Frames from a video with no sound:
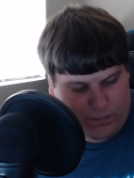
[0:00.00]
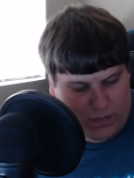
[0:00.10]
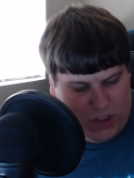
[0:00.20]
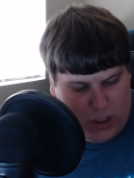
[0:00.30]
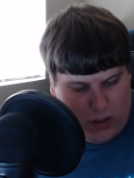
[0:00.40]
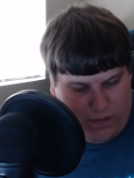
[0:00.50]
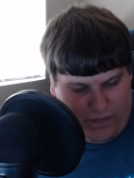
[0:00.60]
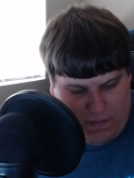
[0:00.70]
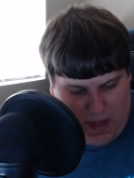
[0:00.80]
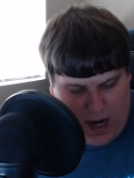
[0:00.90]
So
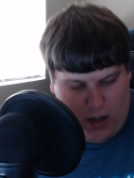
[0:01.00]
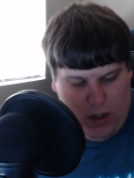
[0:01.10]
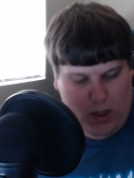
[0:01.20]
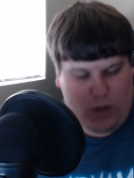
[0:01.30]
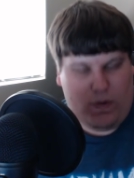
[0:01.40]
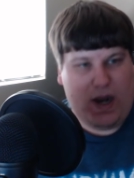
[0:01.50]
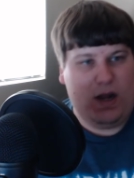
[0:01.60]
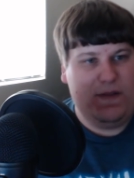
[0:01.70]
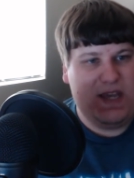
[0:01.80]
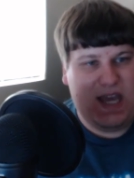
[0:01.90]
from there, right
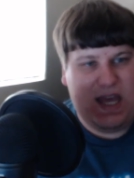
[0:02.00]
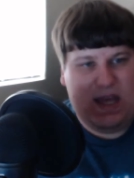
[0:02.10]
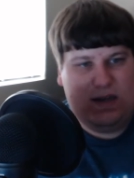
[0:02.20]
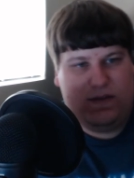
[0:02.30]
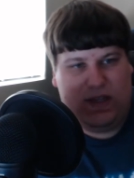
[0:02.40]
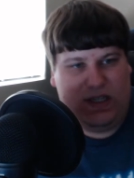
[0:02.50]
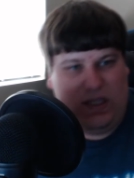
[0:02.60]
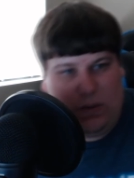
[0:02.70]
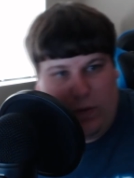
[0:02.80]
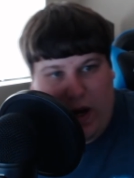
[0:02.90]
on the end, this
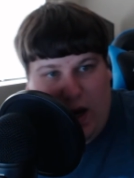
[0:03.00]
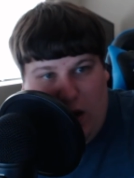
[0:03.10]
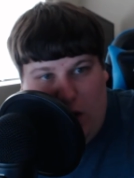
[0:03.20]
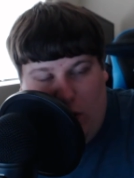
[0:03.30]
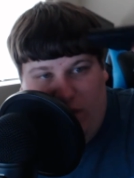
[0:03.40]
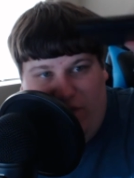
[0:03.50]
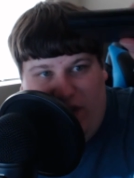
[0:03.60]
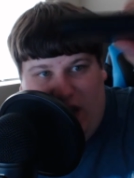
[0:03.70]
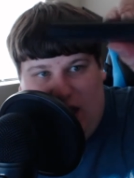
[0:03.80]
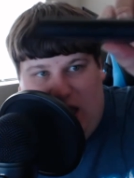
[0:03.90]
is where your Vita